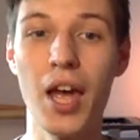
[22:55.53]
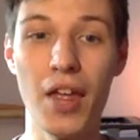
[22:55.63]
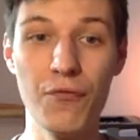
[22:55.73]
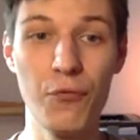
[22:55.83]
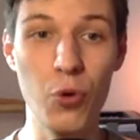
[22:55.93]

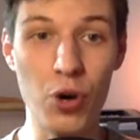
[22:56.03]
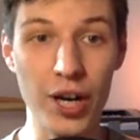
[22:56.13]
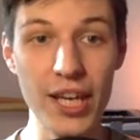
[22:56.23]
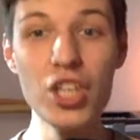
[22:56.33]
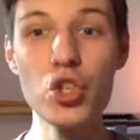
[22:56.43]
and
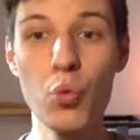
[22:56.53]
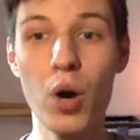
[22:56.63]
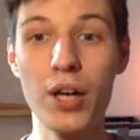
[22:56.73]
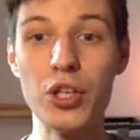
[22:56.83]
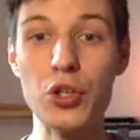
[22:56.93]
for each
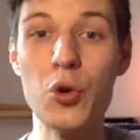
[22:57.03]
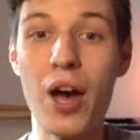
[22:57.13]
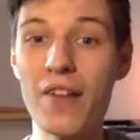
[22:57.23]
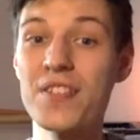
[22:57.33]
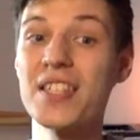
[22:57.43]
one you
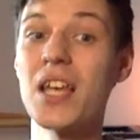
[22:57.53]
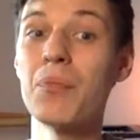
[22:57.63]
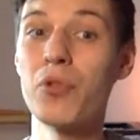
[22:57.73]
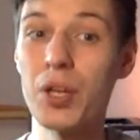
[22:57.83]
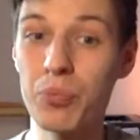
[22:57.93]
have
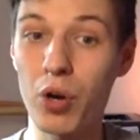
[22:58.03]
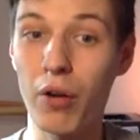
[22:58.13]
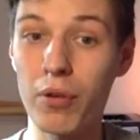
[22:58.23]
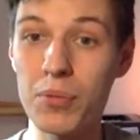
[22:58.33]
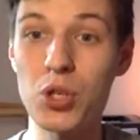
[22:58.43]
separate
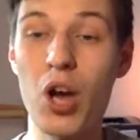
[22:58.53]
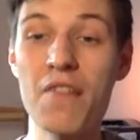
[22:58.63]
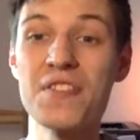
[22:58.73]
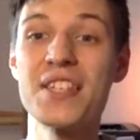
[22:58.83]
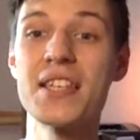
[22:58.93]
programs, you
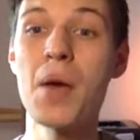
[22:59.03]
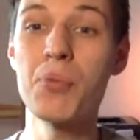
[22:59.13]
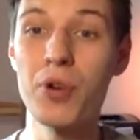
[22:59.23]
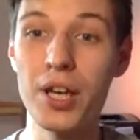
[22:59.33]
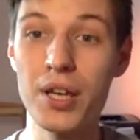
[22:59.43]
have
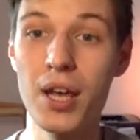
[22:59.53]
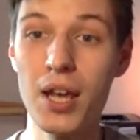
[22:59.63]
separate